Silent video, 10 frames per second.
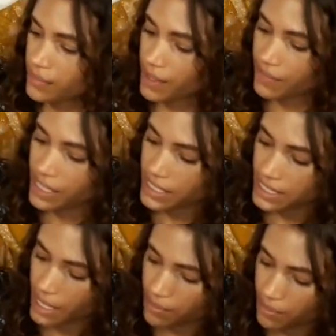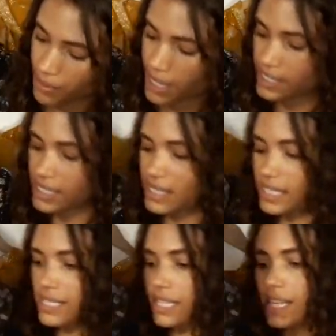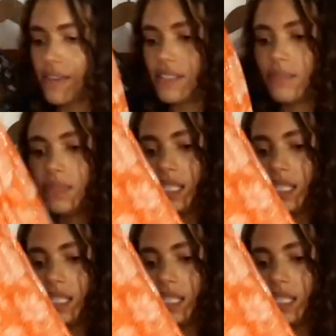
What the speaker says: We have that same print, and this does have some